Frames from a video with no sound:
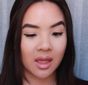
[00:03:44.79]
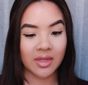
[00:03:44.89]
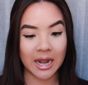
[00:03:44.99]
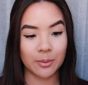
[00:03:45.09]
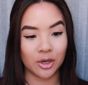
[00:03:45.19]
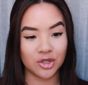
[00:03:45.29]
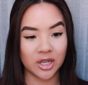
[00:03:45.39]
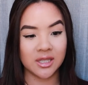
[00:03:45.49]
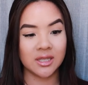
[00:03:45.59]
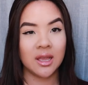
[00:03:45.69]
that I
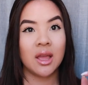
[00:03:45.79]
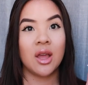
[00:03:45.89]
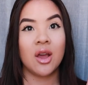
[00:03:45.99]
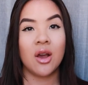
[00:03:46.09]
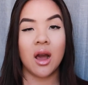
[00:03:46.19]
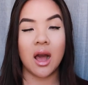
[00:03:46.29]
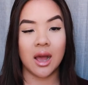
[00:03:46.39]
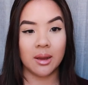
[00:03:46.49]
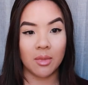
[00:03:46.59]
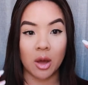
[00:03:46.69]
purchased
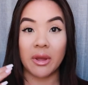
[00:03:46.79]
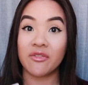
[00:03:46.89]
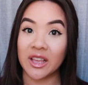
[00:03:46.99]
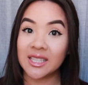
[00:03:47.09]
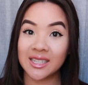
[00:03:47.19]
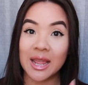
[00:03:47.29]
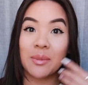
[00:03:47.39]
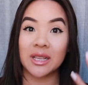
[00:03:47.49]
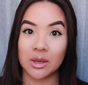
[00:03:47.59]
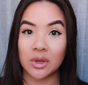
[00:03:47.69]
on my face today
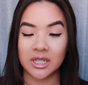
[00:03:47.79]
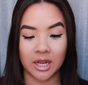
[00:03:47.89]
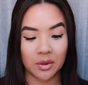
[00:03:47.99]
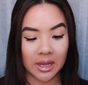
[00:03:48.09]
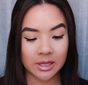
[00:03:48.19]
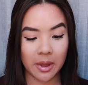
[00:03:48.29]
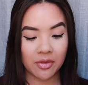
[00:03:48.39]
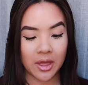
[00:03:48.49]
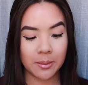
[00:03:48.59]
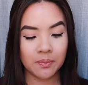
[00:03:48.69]
because I want to tell you guys
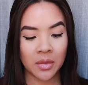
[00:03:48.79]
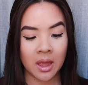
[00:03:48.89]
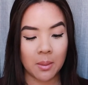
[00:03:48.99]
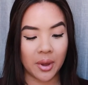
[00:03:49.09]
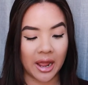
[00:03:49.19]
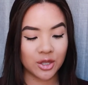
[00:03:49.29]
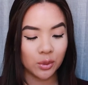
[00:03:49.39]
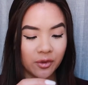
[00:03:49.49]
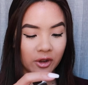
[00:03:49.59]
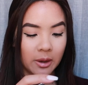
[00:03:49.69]
about them, but I
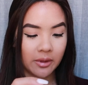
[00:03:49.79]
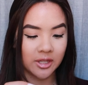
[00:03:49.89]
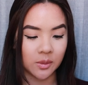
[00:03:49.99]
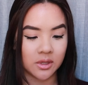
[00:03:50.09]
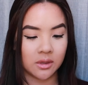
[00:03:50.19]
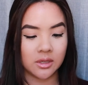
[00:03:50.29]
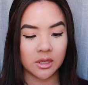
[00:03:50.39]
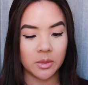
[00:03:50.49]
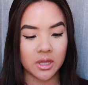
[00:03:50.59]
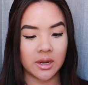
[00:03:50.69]
totally forgot about this one. So this is
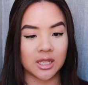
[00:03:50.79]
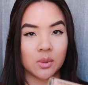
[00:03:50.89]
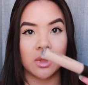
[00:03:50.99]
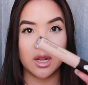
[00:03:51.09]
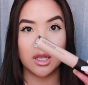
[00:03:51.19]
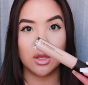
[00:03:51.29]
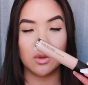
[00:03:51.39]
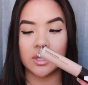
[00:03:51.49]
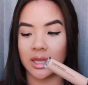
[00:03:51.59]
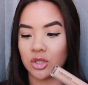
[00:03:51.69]
gonna be the next one that I
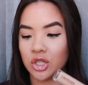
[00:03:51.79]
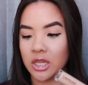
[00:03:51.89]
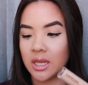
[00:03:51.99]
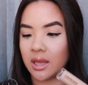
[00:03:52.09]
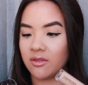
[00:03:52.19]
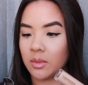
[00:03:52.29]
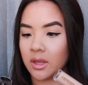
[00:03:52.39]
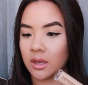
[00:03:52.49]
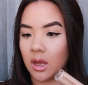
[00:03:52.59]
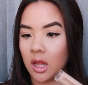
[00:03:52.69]
use, and she gave
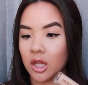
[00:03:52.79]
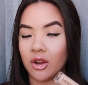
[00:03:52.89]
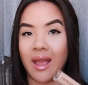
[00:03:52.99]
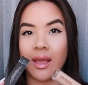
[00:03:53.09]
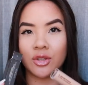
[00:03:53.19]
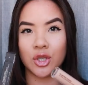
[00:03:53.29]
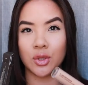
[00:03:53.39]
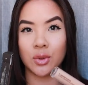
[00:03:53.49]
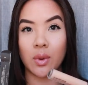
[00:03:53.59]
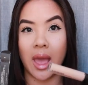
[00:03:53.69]
me the color
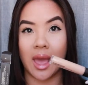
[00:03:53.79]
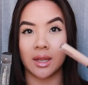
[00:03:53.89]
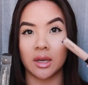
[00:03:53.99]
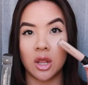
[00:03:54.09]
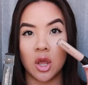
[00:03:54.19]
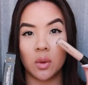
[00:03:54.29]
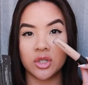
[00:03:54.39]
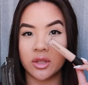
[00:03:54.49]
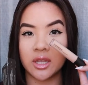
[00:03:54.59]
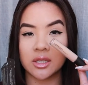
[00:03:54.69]
2N,
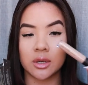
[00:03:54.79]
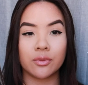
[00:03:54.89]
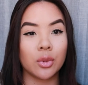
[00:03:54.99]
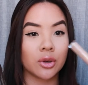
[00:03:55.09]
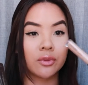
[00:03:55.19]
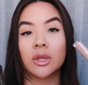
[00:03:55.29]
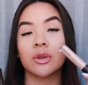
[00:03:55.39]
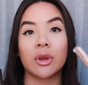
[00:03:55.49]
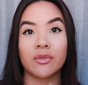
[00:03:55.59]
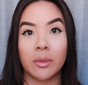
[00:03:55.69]
which I think is gonna work really
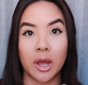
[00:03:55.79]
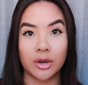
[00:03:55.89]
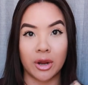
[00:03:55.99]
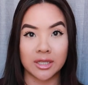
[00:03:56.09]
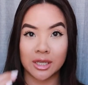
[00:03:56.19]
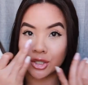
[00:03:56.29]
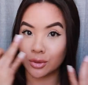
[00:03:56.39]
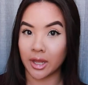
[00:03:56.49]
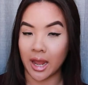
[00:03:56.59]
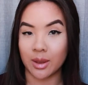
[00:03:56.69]
great for my under eyes. So I
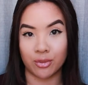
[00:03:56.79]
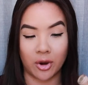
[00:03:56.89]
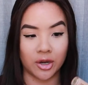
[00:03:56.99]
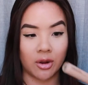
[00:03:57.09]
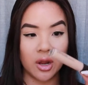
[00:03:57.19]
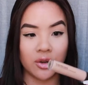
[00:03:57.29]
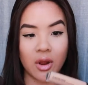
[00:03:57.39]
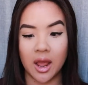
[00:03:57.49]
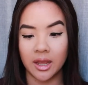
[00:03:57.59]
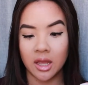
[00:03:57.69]
do like a brighter under
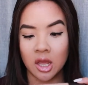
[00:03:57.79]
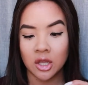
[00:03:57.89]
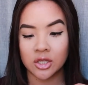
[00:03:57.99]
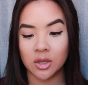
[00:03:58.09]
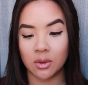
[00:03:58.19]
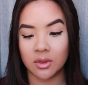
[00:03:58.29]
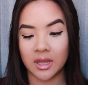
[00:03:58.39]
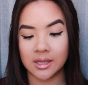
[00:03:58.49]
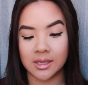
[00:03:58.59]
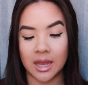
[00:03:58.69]
eye, so
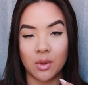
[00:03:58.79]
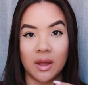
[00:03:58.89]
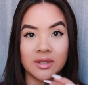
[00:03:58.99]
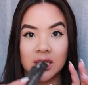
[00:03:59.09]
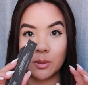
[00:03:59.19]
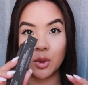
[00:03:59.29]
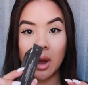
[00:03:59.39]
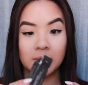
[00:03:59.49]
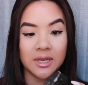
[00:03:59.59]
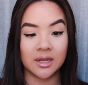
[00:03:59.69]
this I will have to keep you
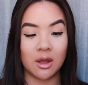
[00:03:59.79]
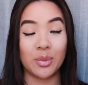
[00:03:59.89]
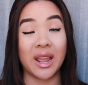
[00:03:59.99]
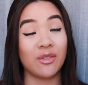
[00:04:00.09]
updated on, but